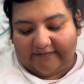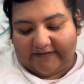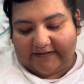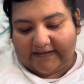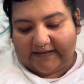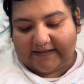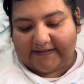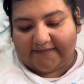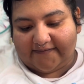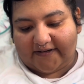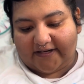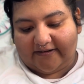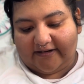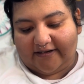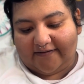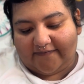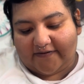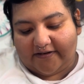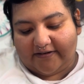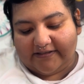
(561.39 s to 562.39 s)
It's very,
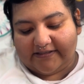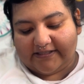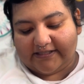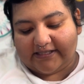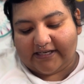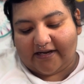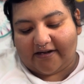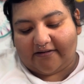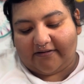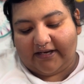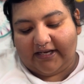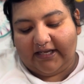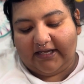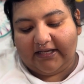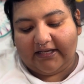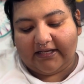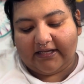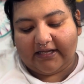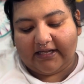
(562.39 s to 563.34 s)
very scary.